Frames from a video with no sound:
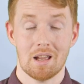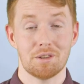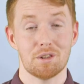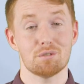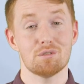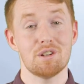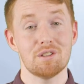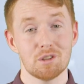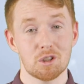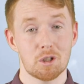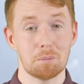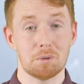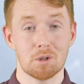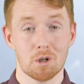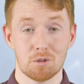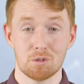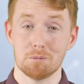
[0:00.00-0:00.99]
and the reason could be
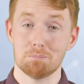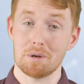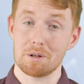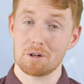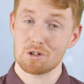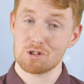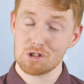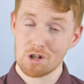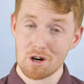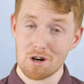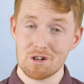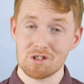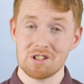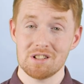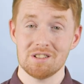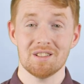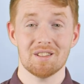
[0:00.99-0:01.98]
down to better
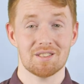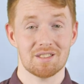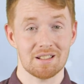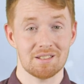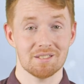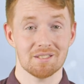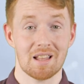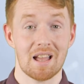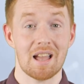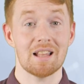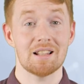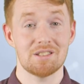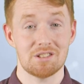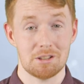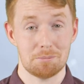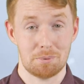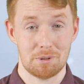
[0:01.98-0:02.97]
charging, signal, and
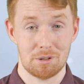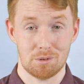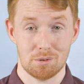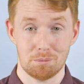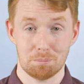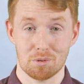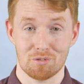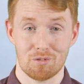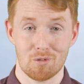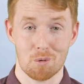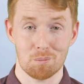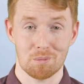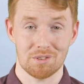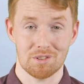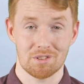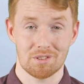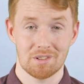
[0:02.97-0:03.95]
GPU
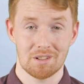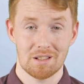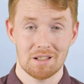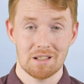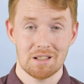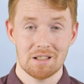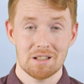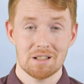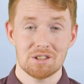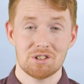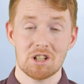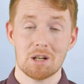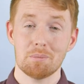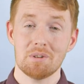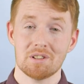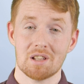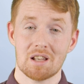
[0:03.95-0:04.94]
performance.
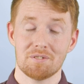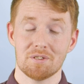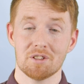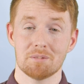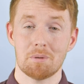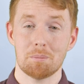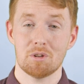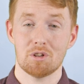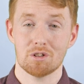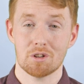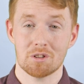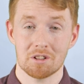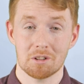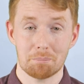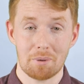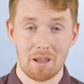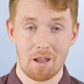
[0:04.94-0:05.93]
Xiaomi's efforts may be
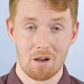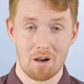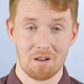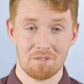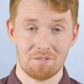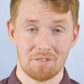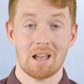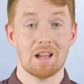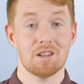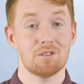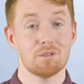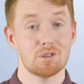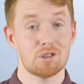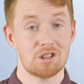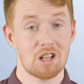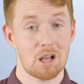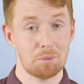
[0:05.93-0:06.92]
starting to pay off, as their
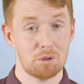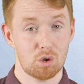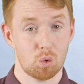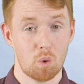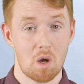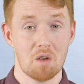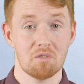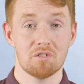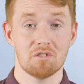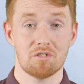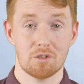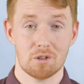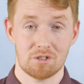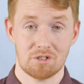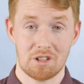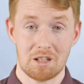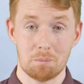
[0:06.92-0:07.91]
Xiaomi 12 and
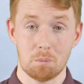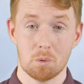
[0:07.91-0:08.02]
13